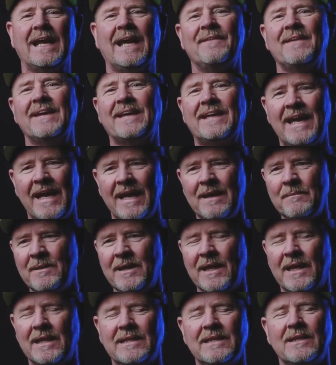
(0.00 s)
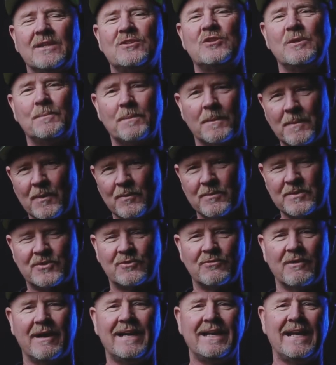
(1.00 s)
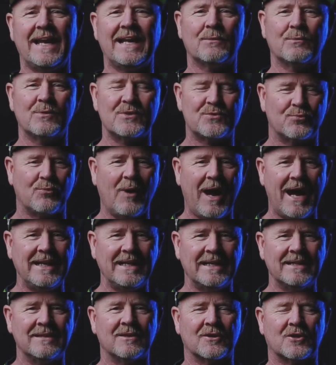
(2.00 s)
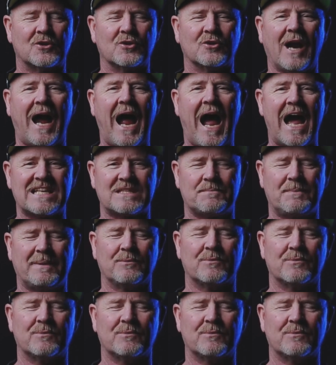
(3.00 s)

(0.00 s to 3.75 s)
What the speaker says: And they came in, and the Super Bowl was great, and it was right in their grasp,